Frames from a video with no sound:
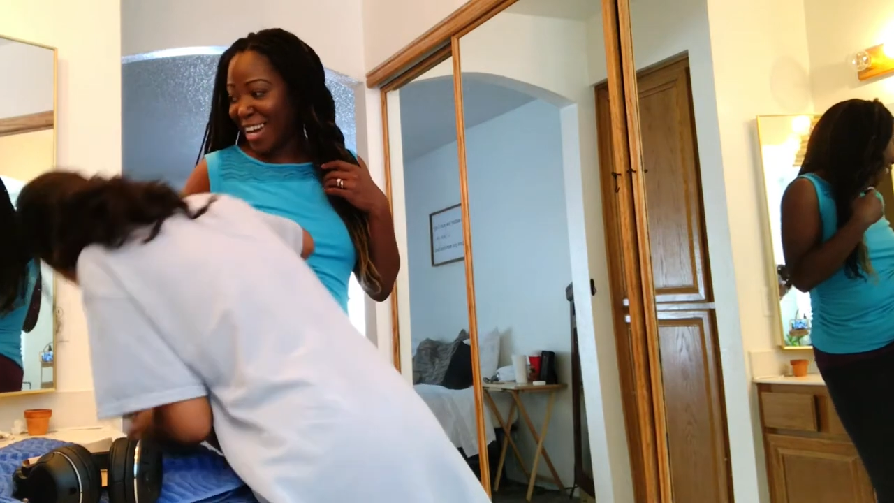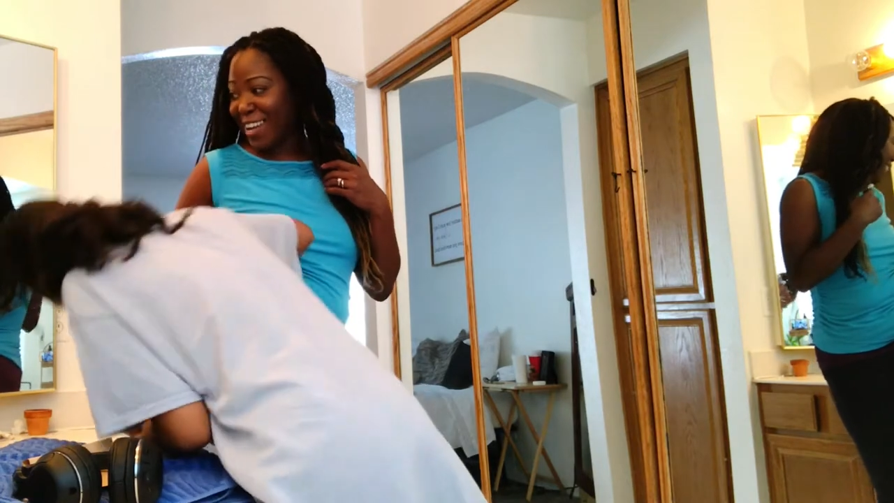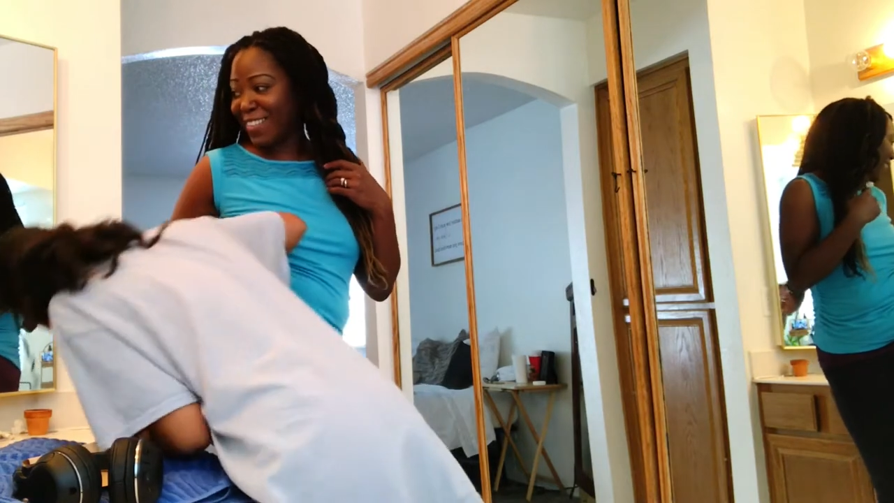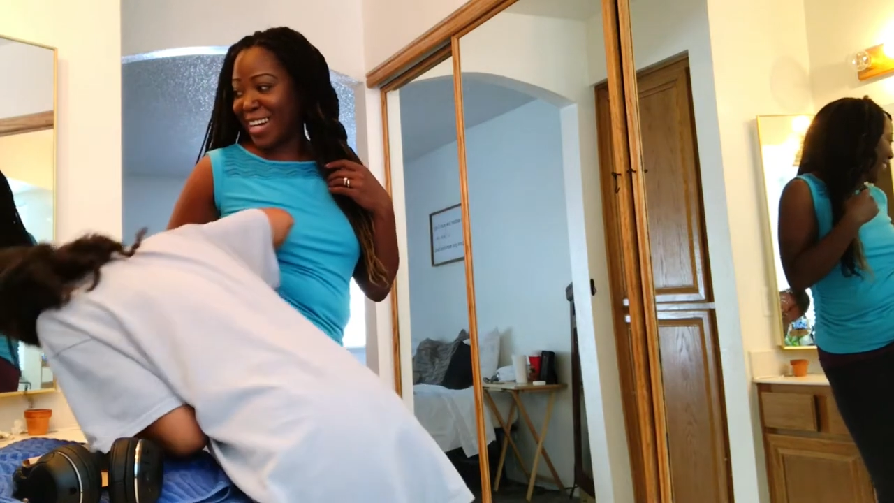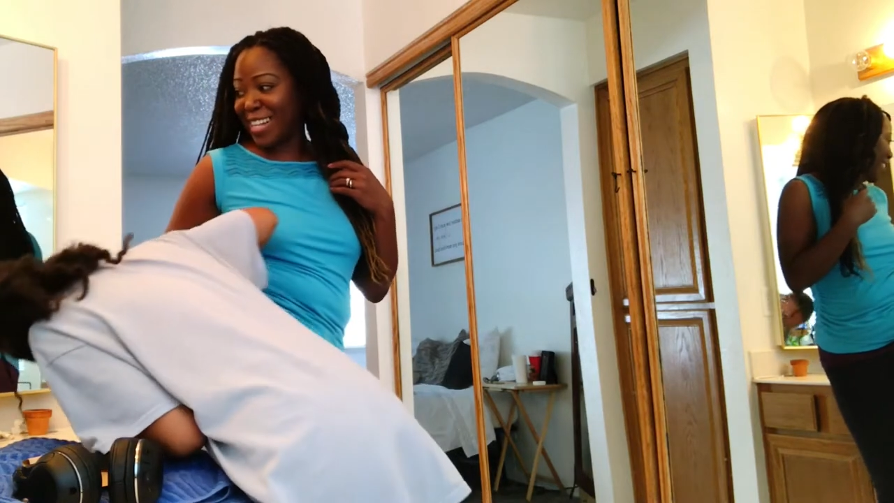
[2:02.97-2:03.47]

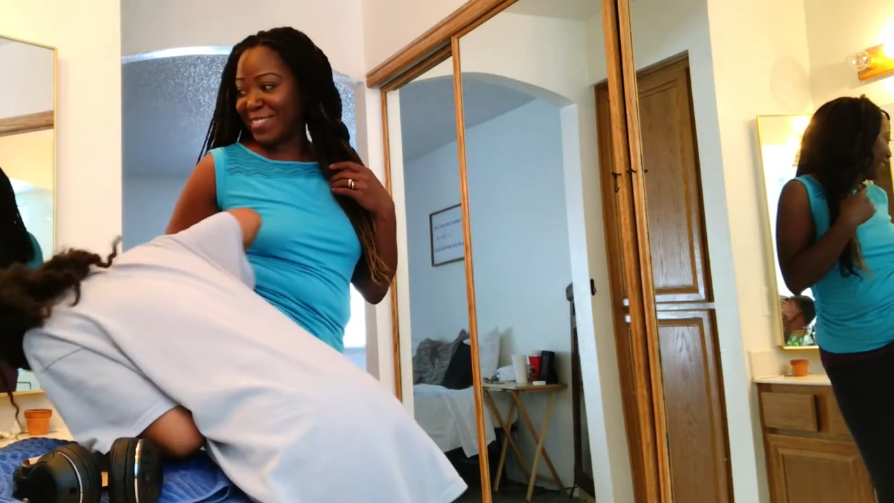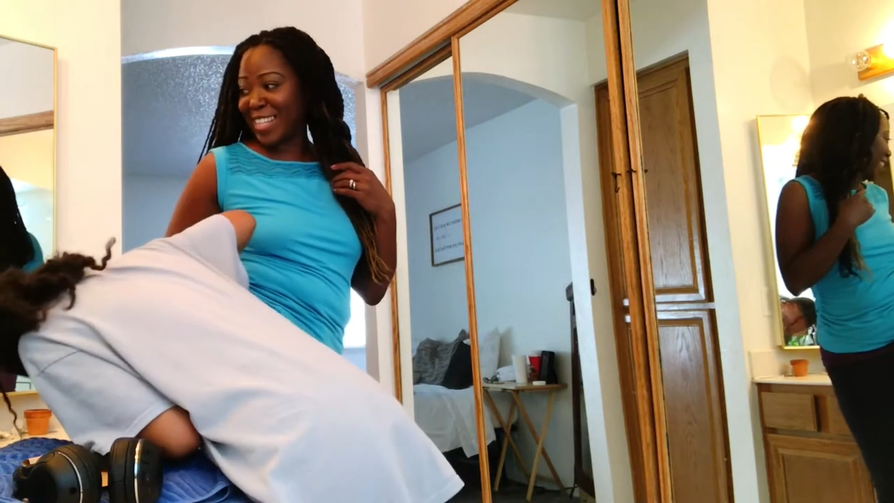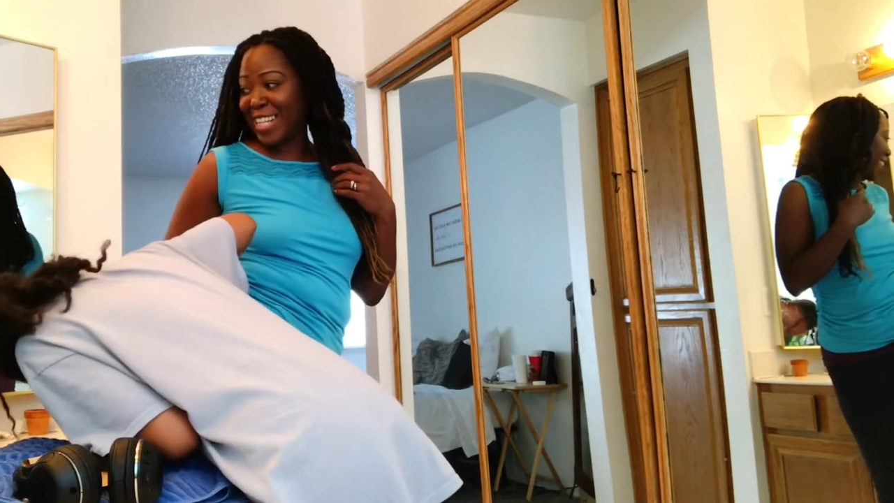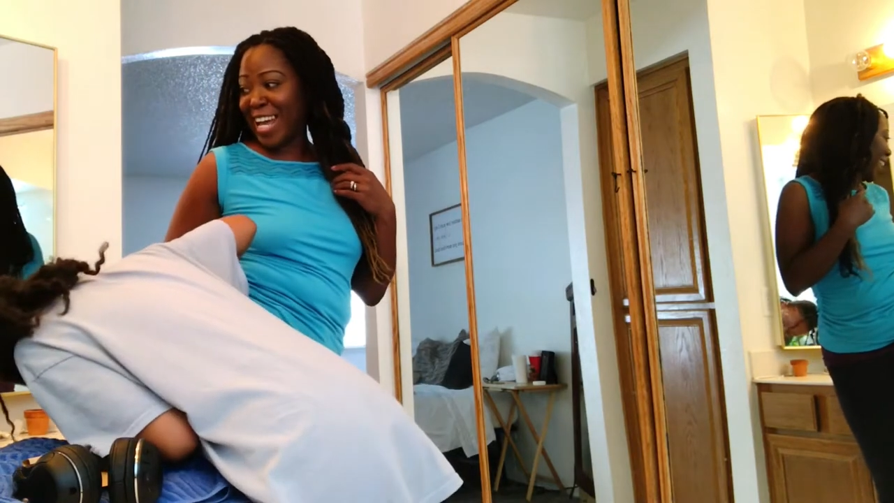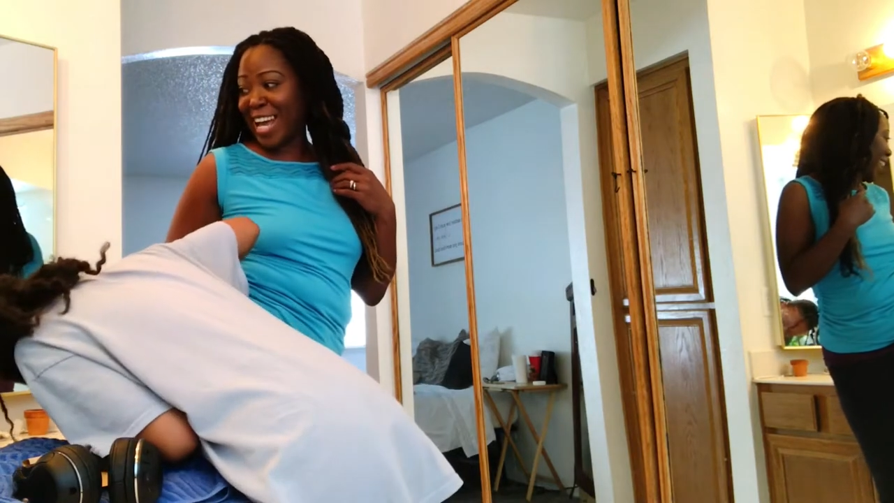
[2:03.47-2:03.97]
Where's the
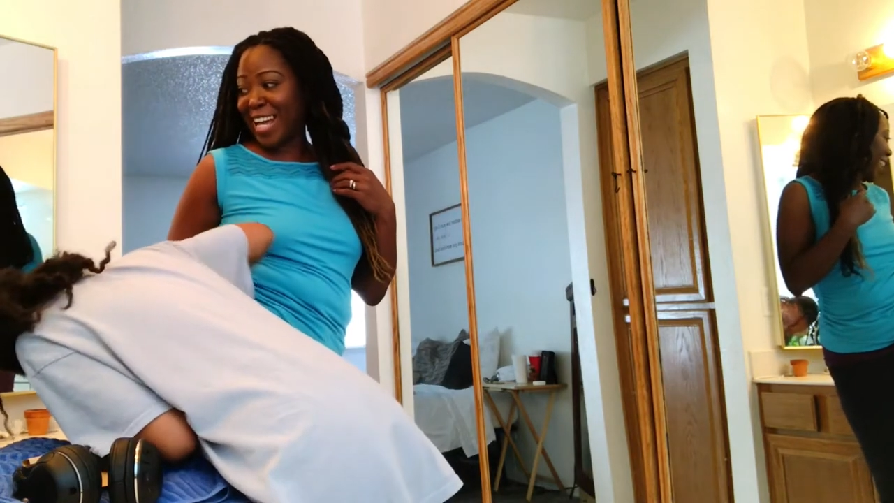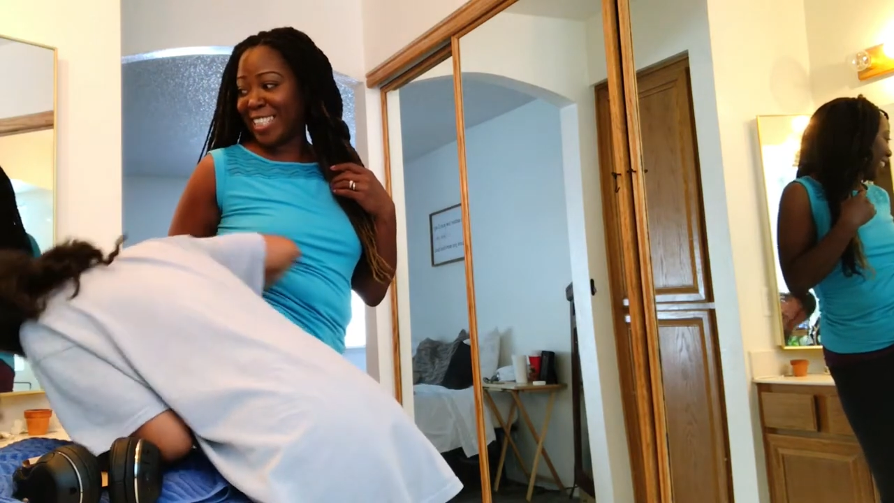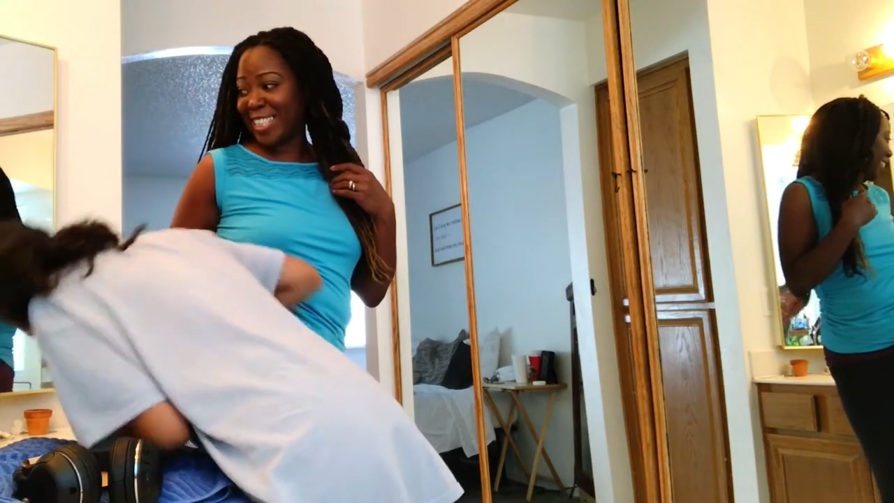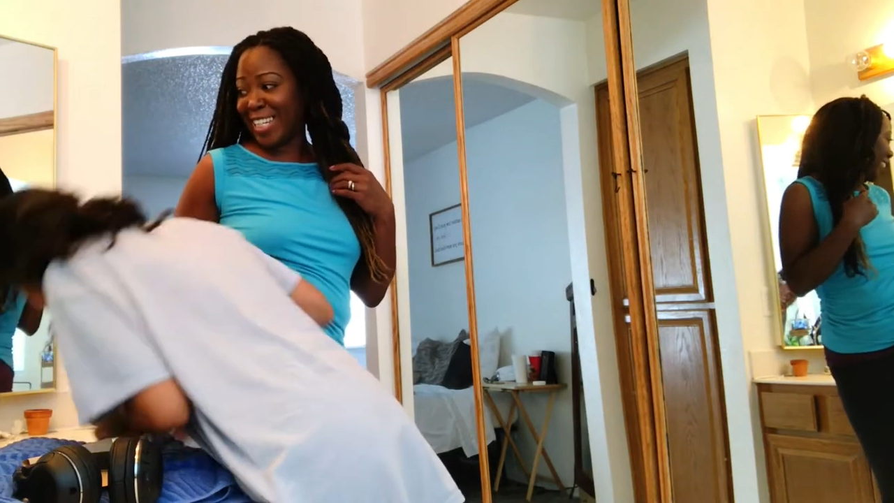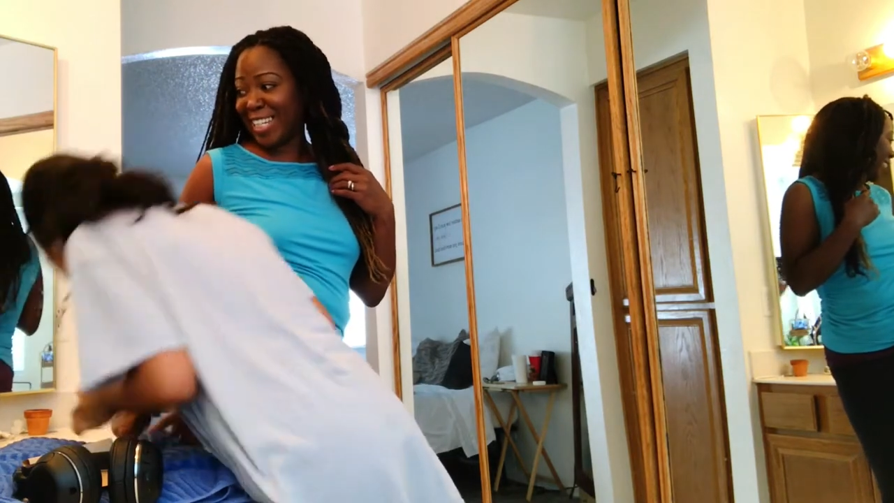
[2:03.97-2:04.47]

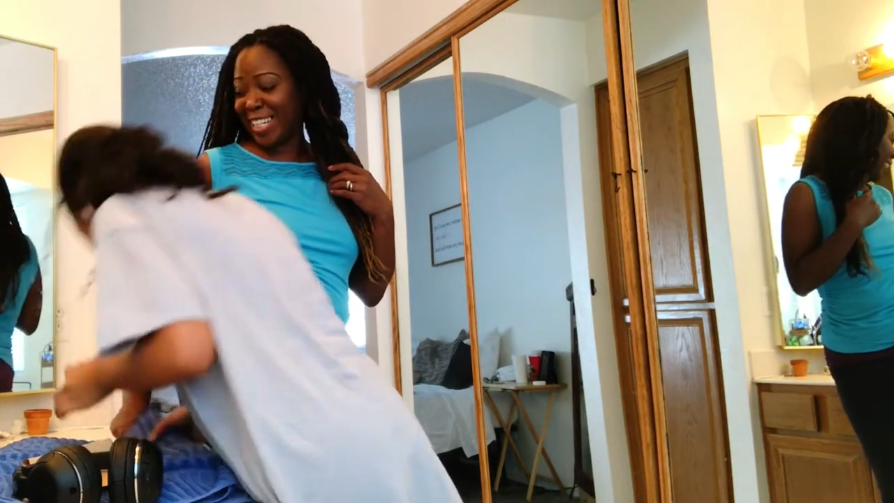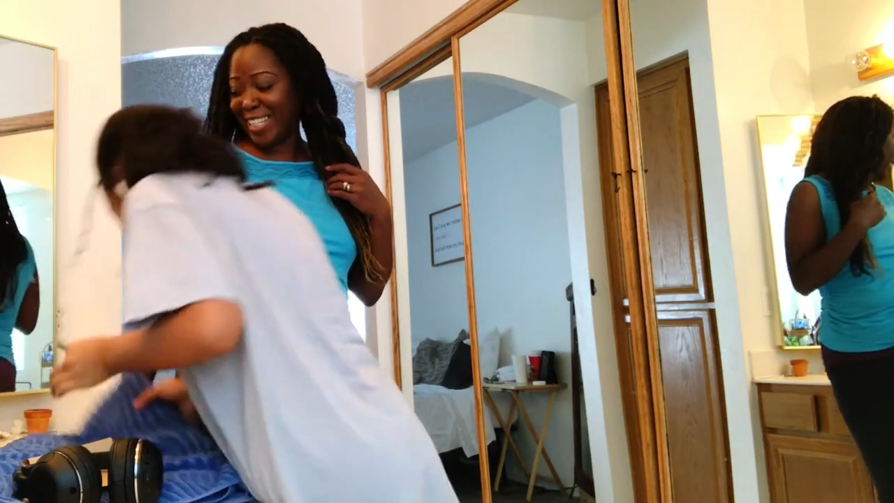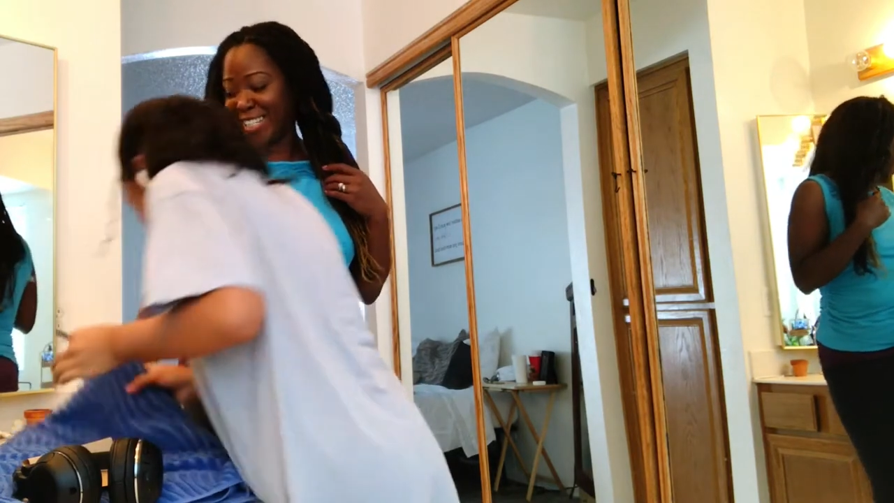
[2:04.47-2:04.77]
lashes?